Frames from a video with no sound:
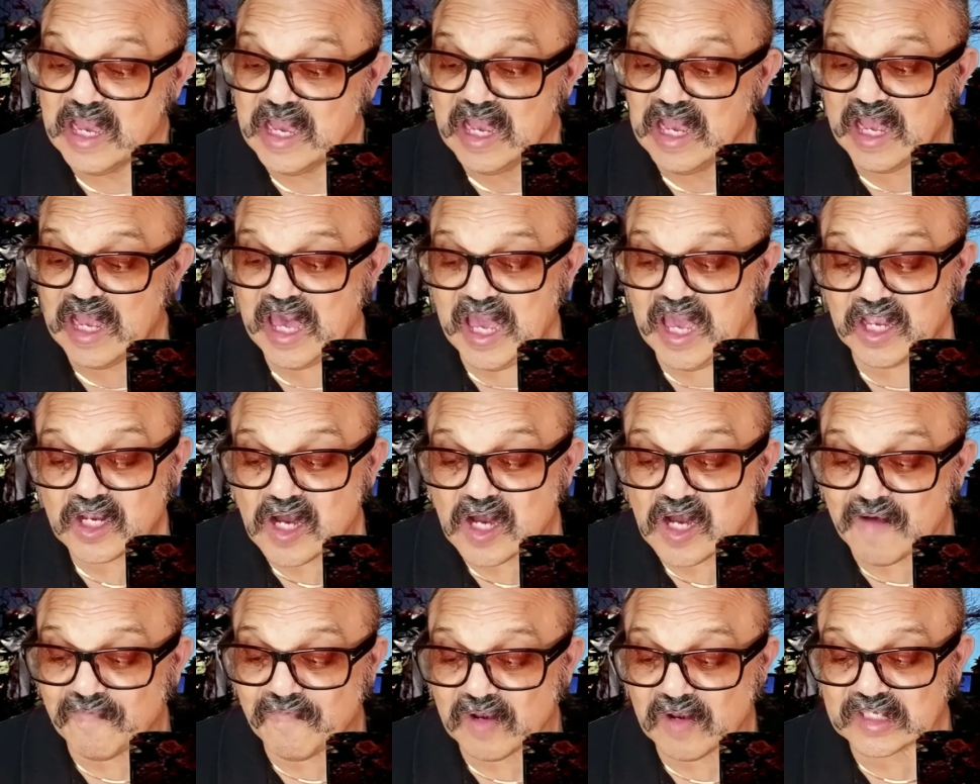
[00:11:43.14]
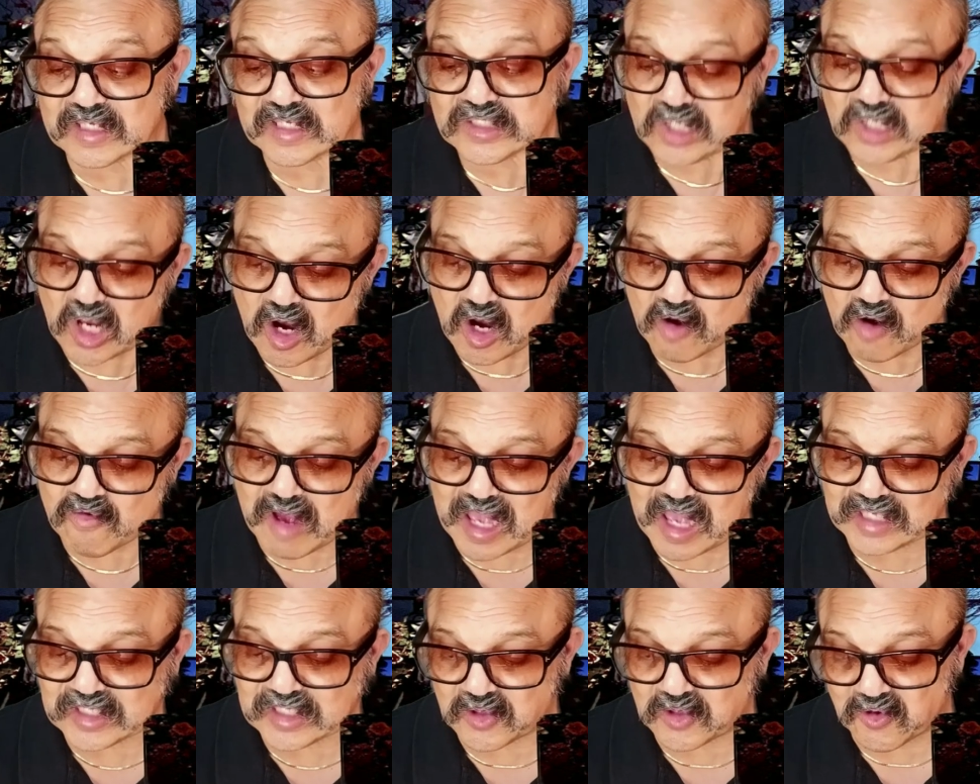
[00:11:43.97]
A couple is
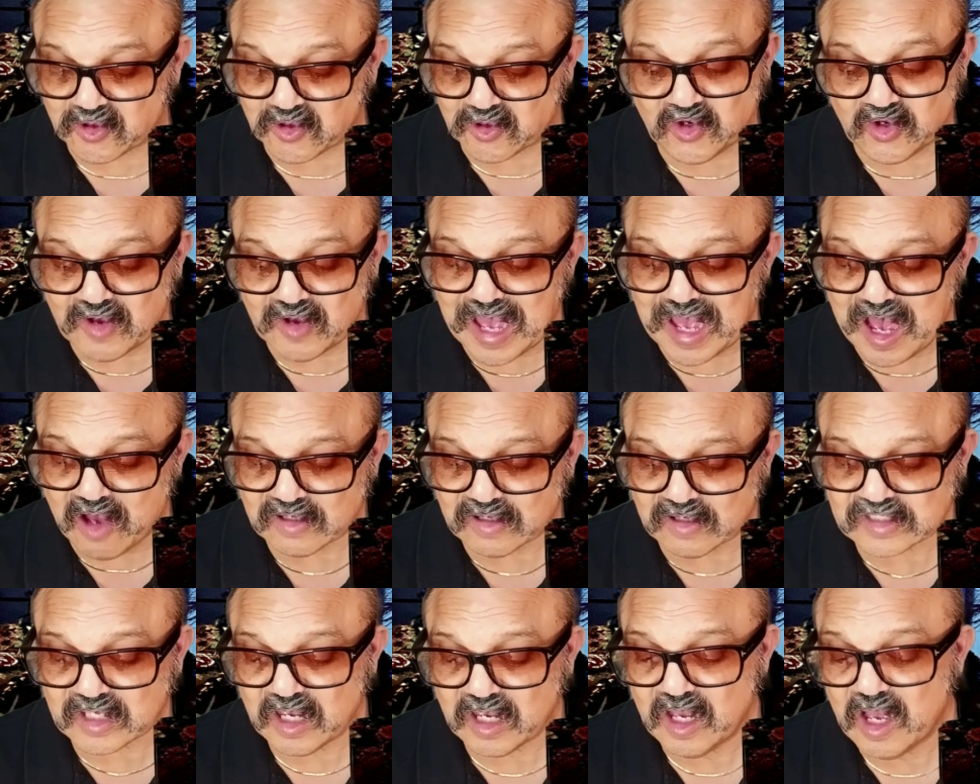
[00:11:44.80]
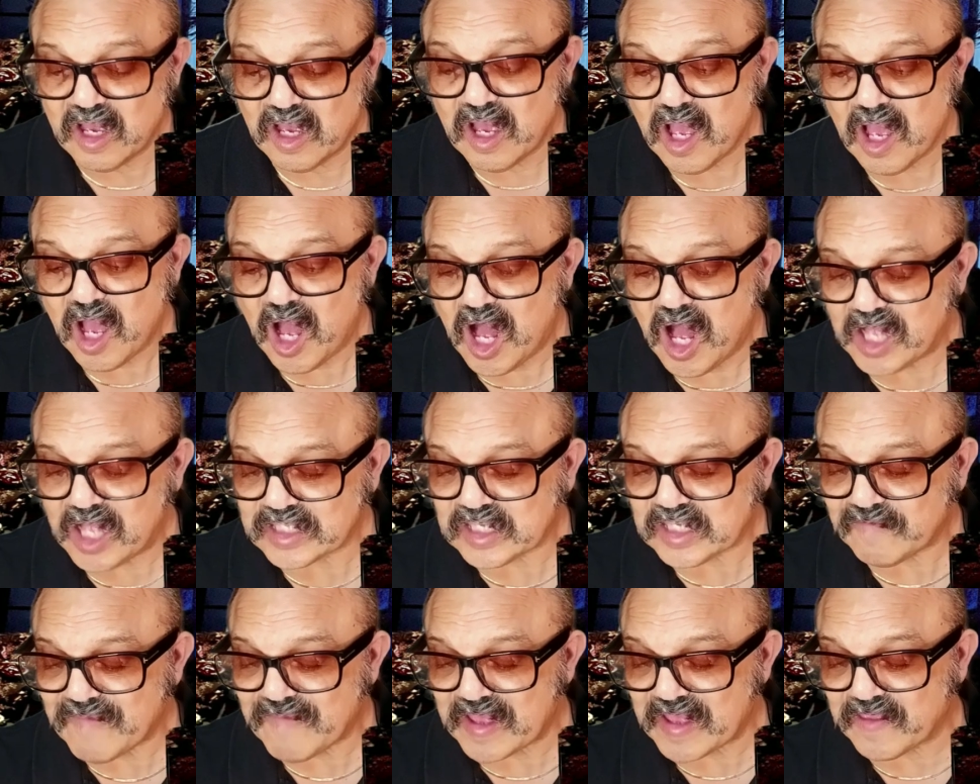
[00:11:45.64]
terrorized in their new house,
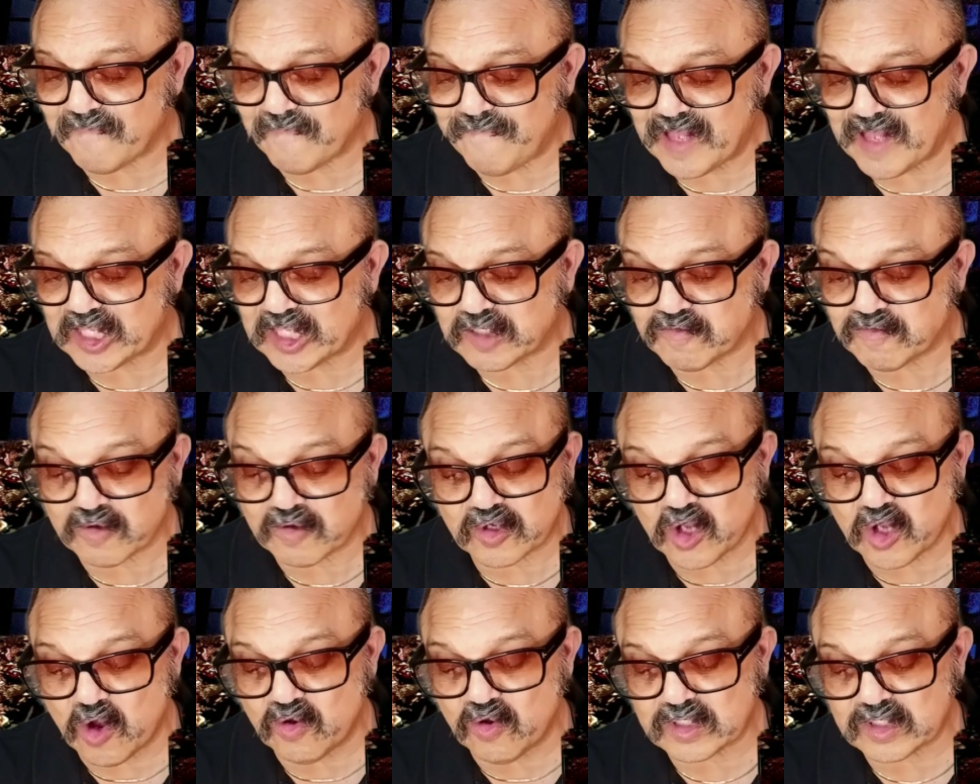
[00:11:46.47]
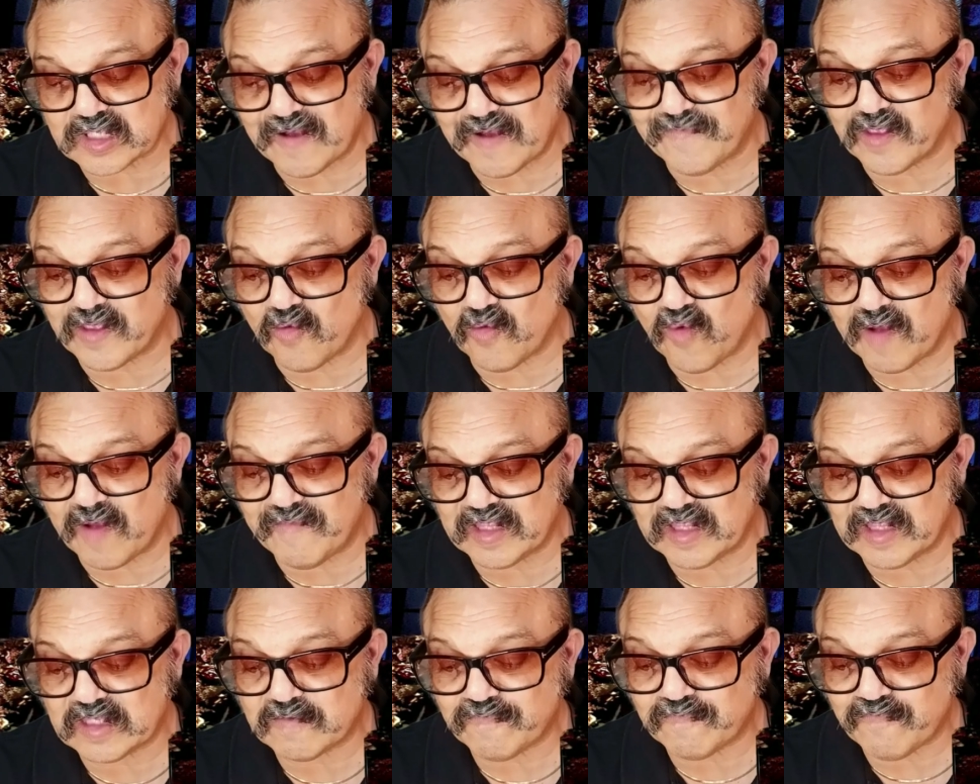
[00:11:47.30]
haunted by the vengeful ghost of the
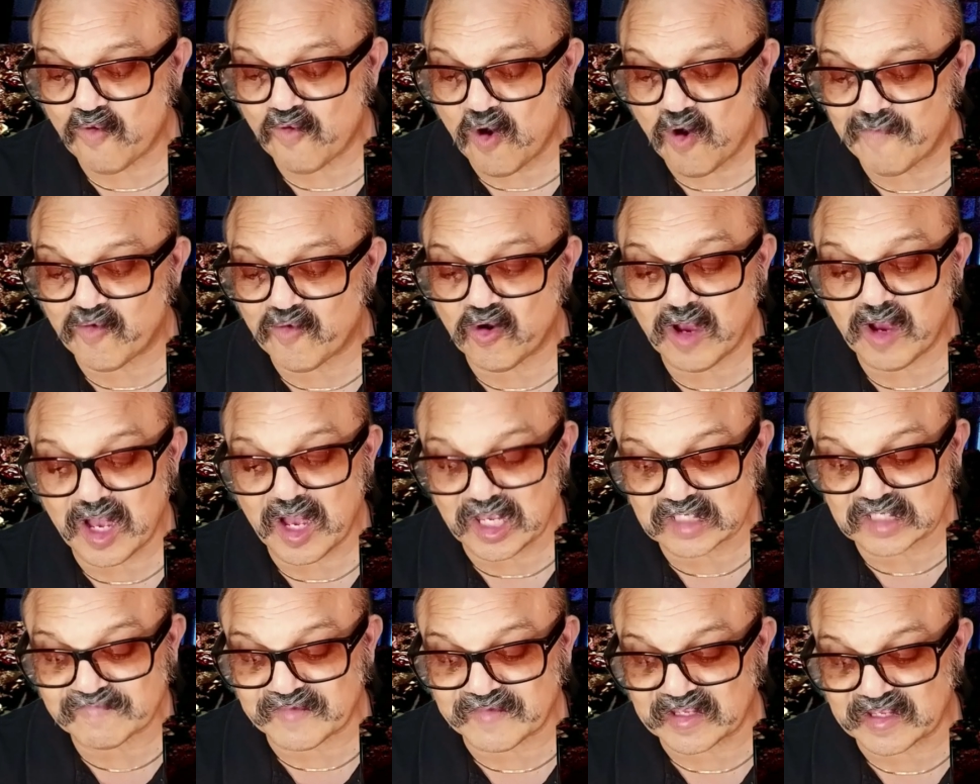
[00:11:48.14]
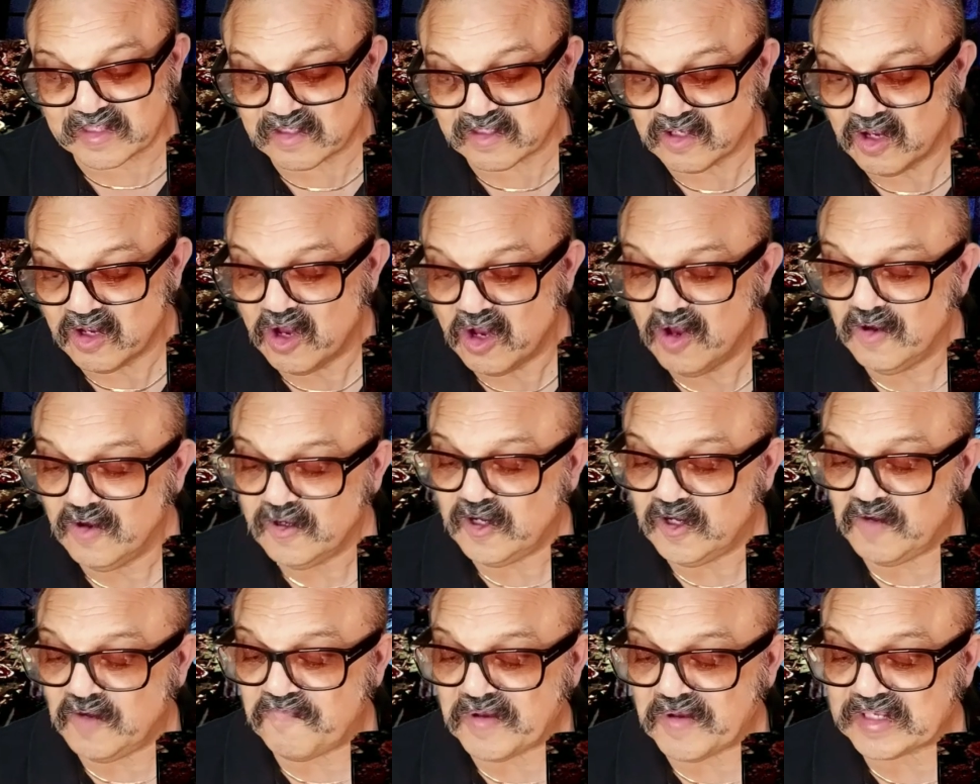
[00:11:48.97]
women's former husband,
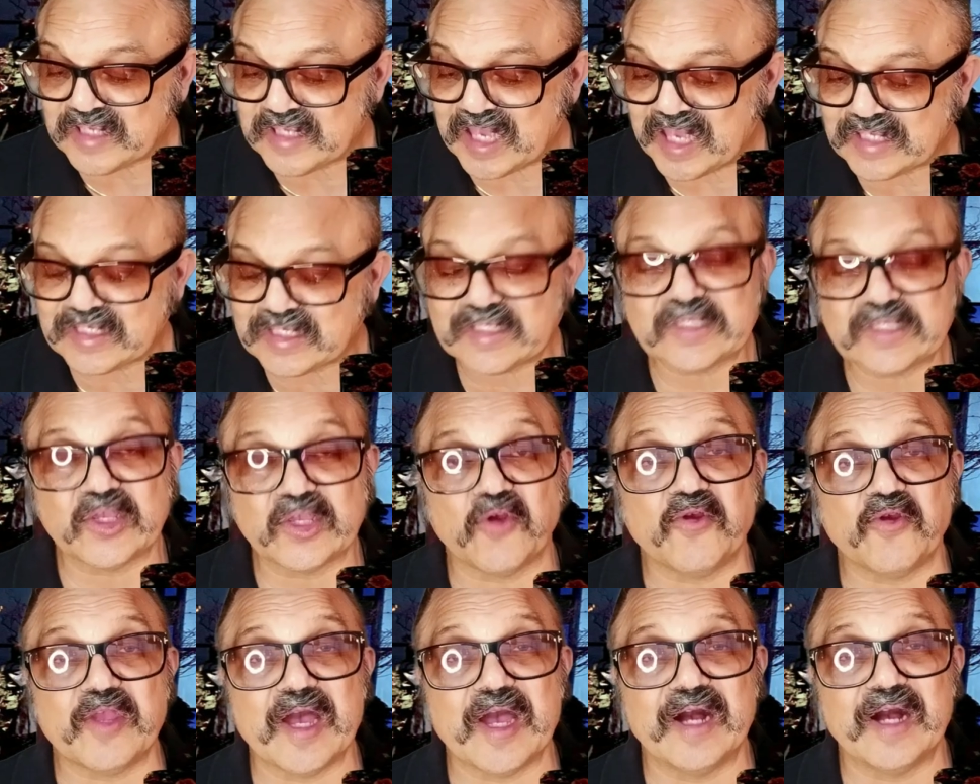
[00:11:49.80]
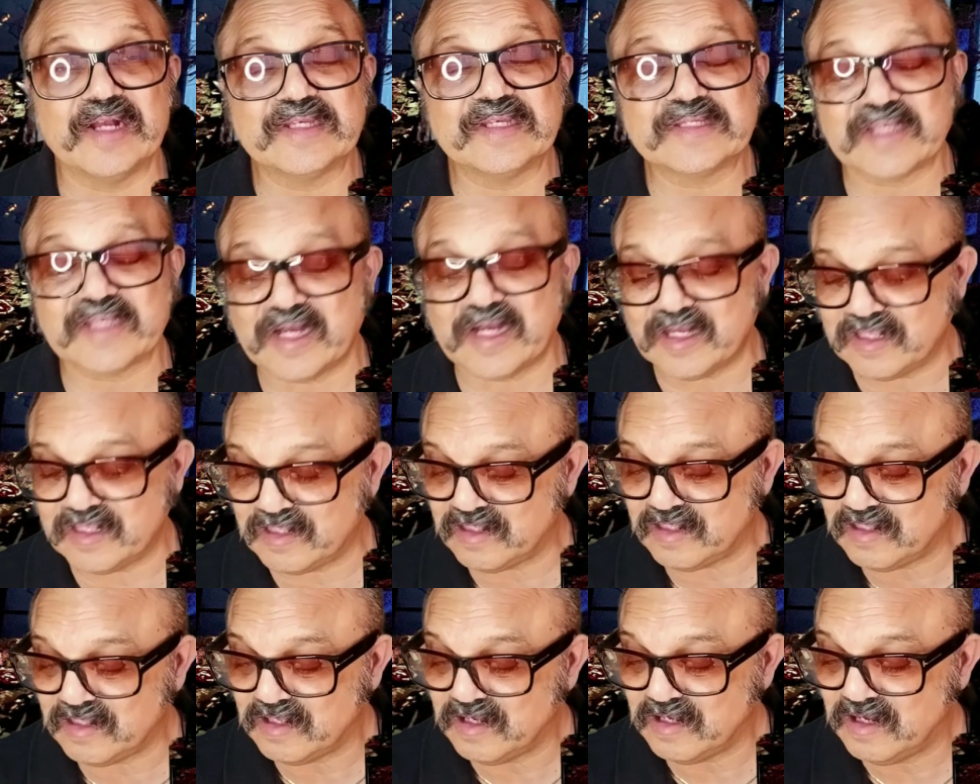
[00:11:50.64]
who possesses their young son.
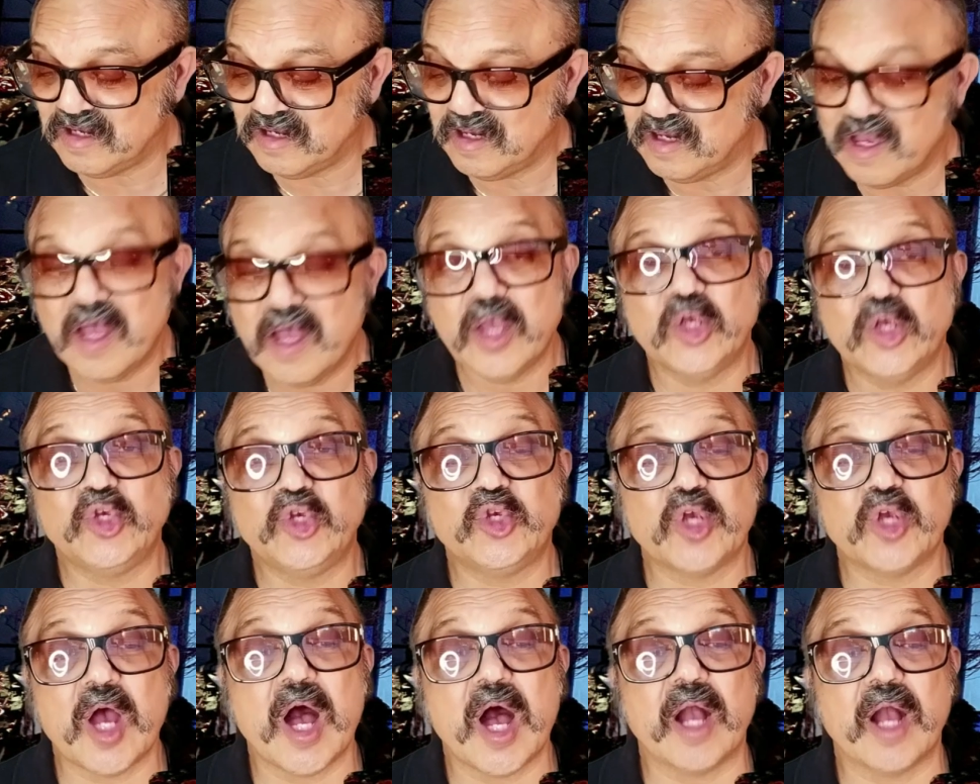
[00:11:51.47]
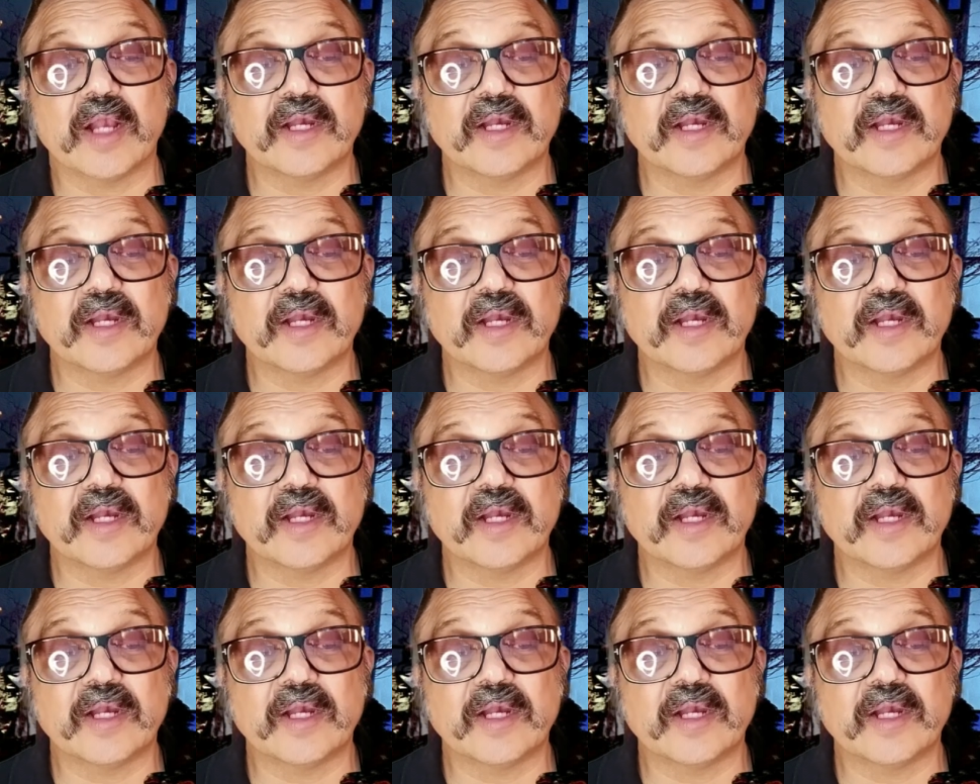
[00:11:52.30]
Shock.